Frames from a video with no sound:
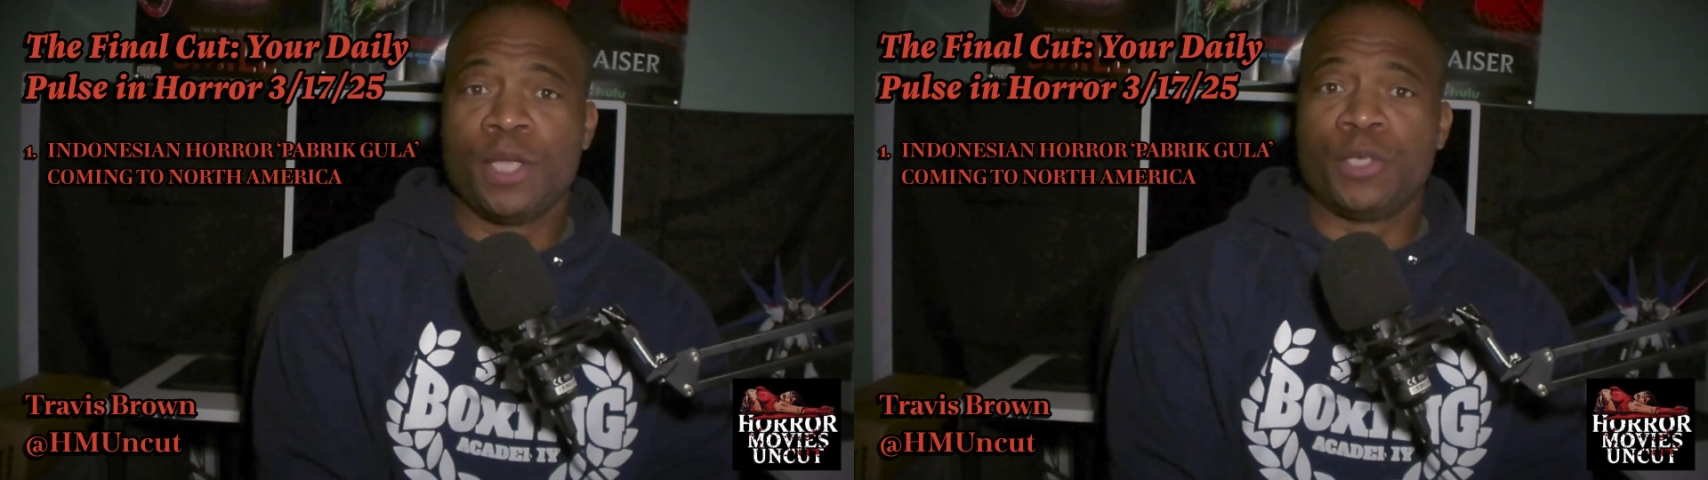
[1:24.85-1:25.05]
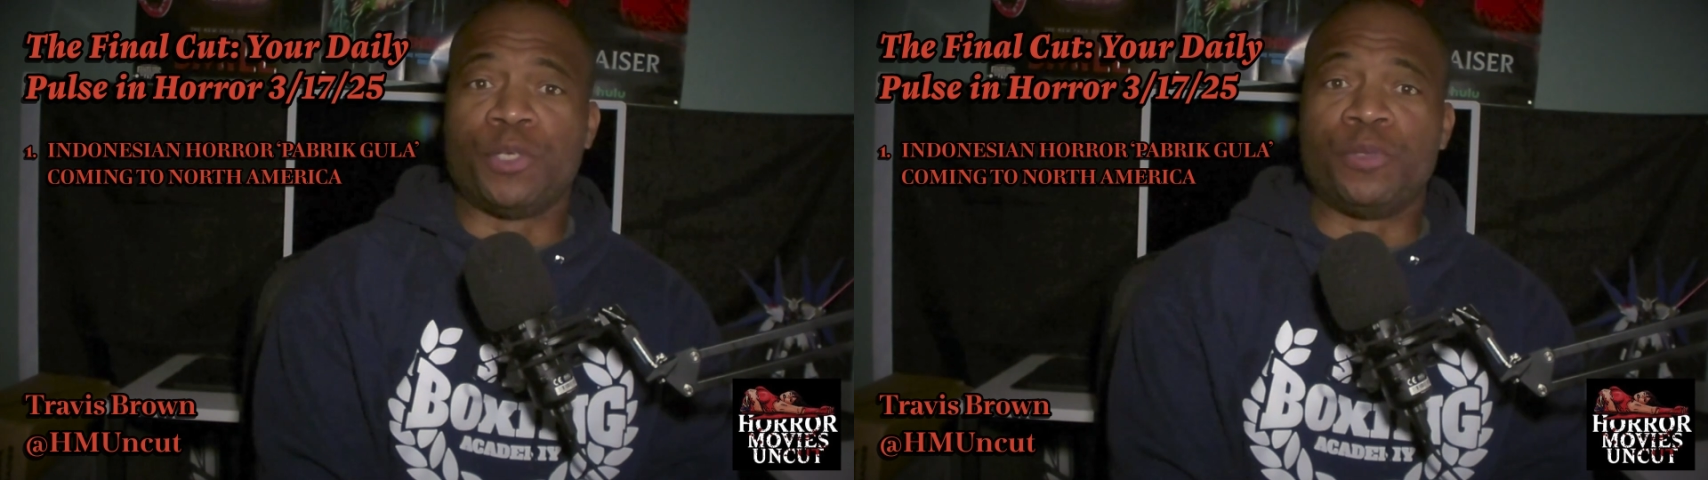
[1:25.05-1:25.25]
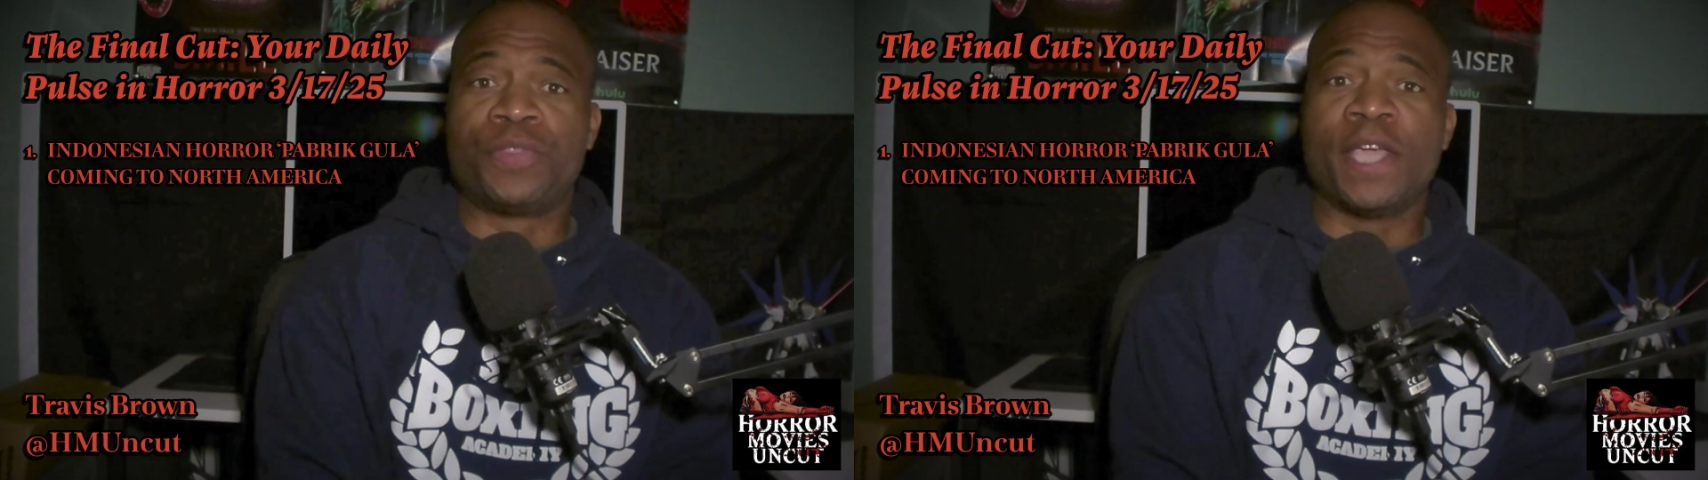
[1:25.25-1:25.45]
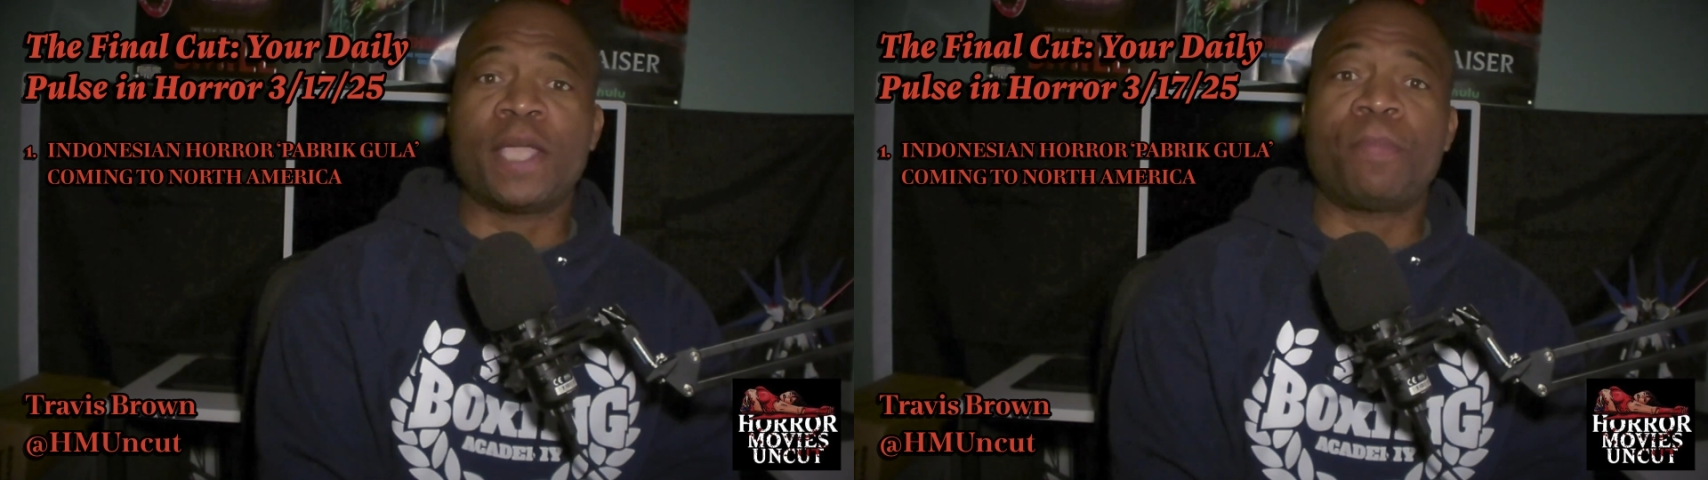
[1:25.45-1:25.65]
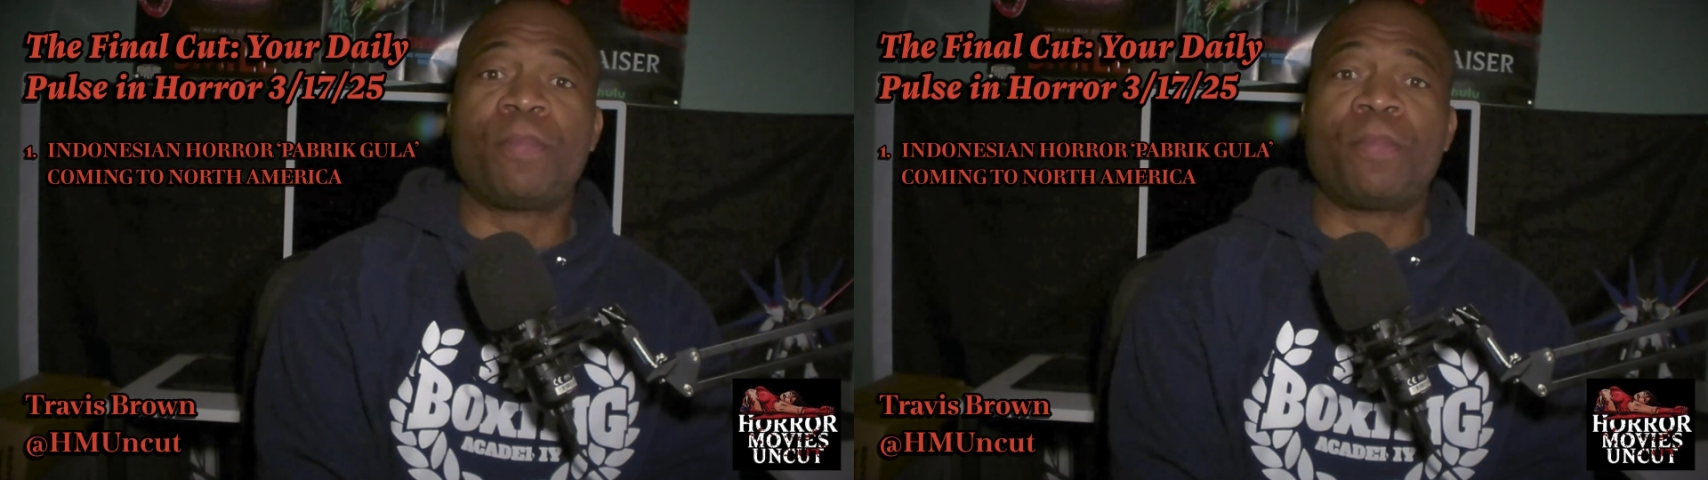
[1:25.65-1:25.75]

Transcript: Do you think